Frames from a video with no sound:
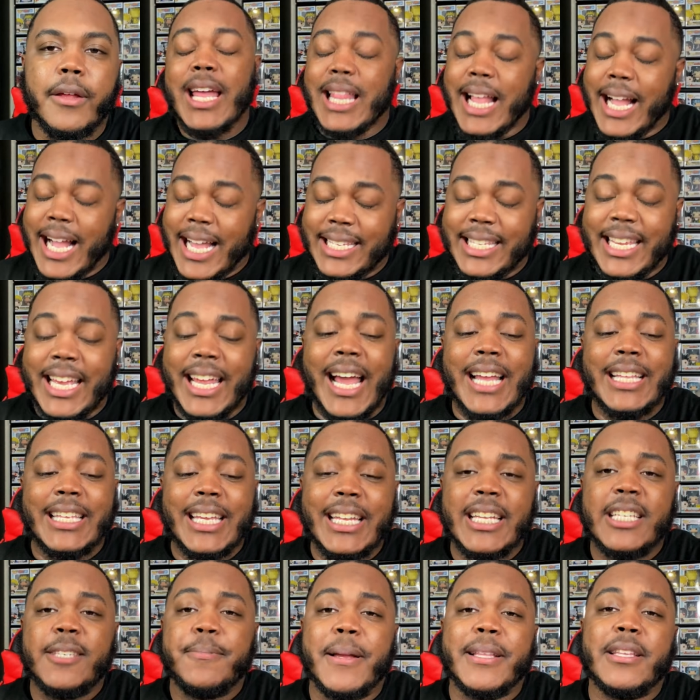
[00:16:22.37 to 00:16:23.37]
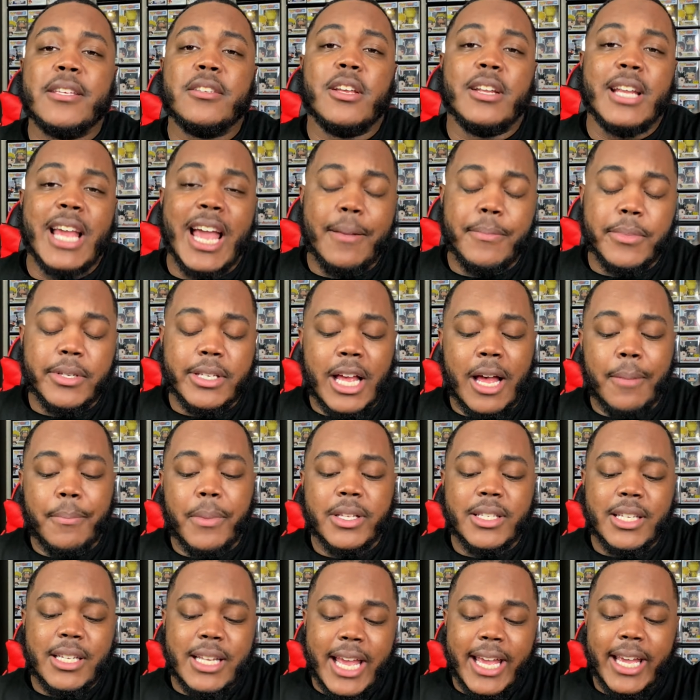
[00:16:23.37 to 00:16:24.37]
And like I said, I did expect this on Amazon,
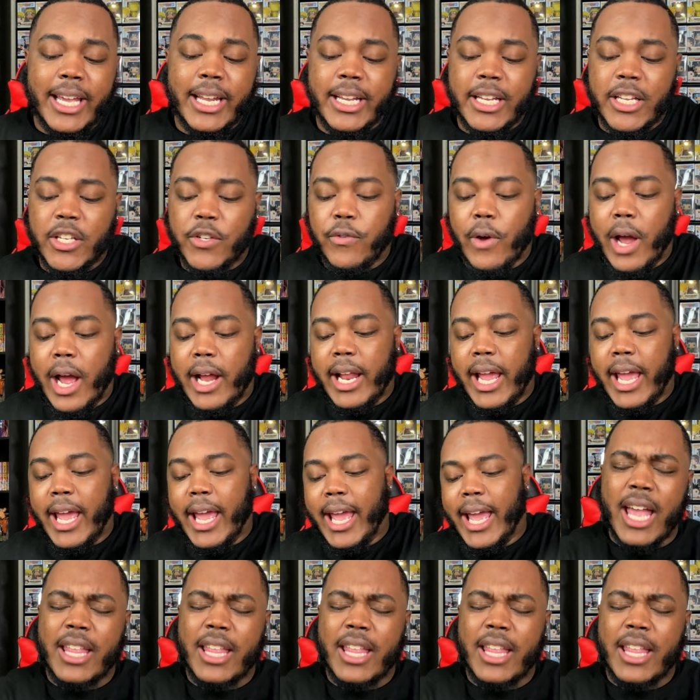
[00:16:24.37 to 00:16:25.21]
but today it is Friday.